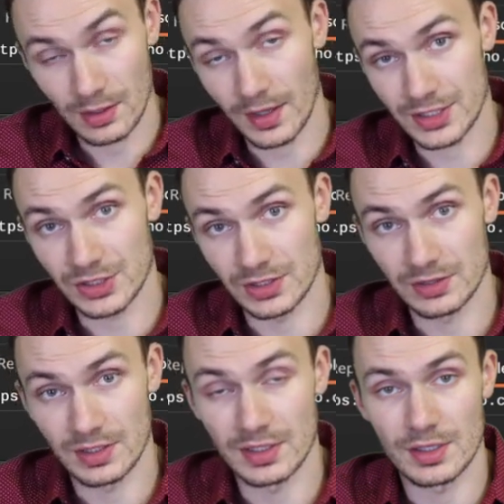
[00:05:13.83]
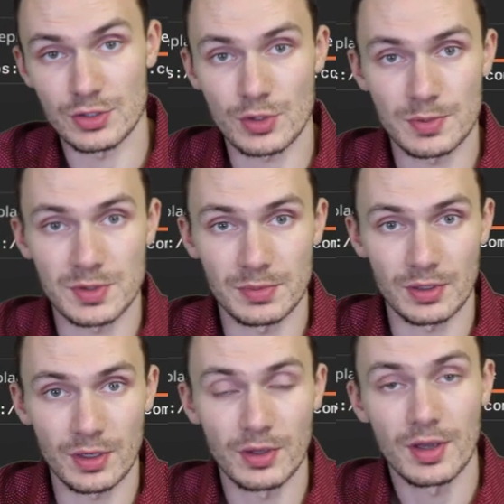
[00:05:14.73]
collection in the description
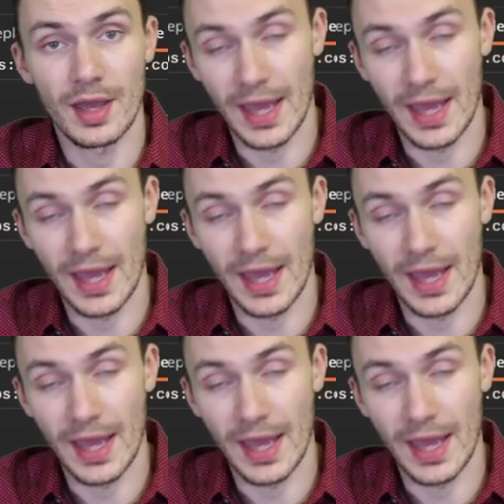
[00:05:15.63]
below,